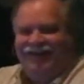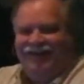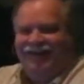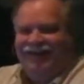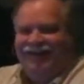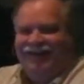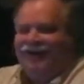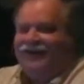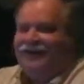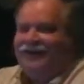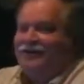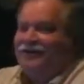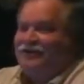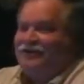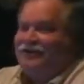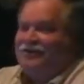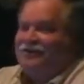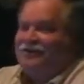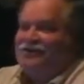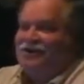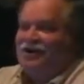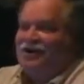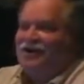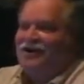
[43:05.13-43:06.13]
I didn't know
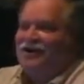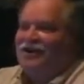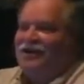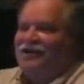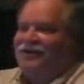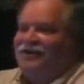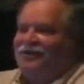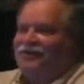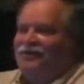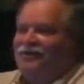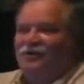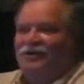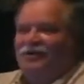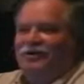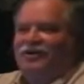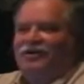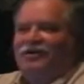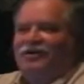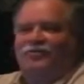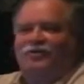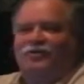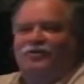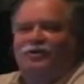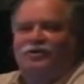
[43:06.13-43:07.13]
Jackie, and The Lord had
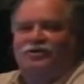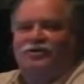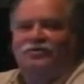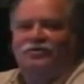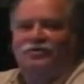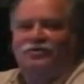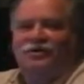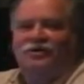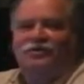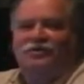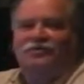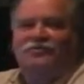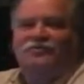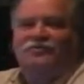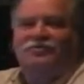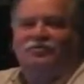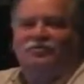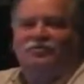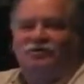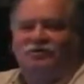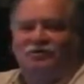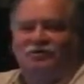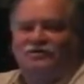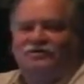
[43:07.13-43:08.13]
given me a directive to
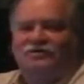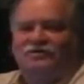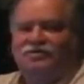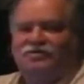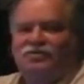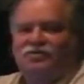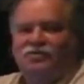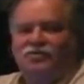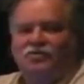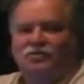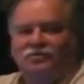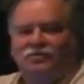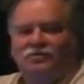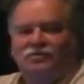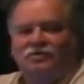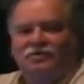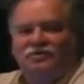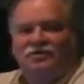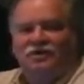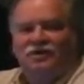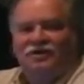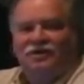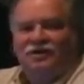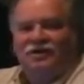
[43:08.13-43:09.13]
marry this girl.
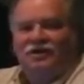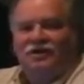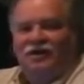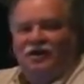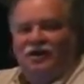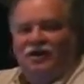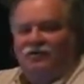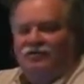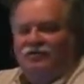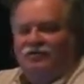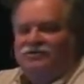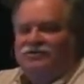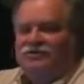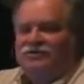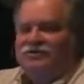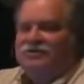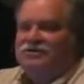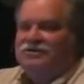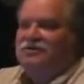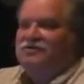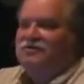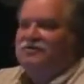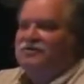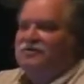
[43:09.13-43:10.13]
I
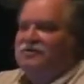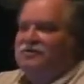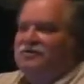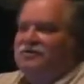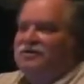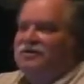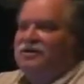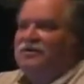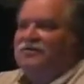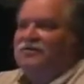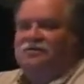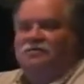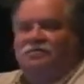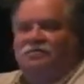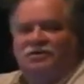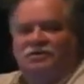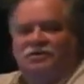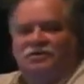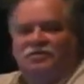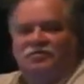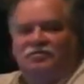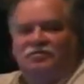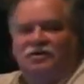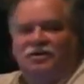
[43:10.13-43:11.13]
resisted with everything that was
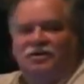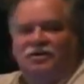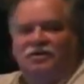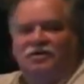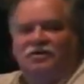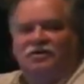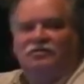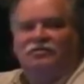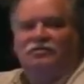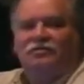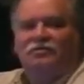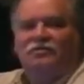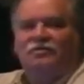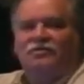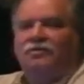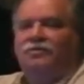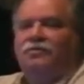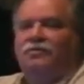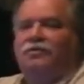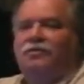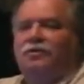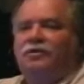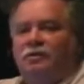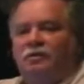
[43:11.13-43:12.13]
within me, and the Lord
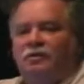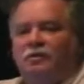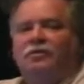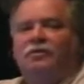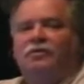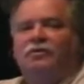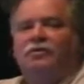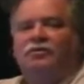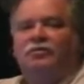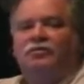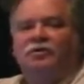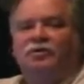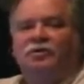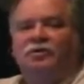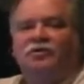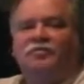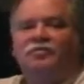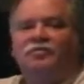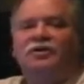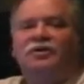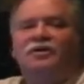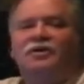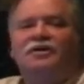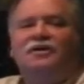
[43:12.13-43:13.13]
told her to marry
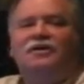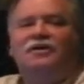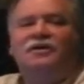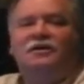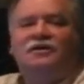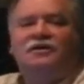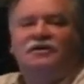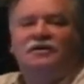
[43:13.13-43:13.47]
me.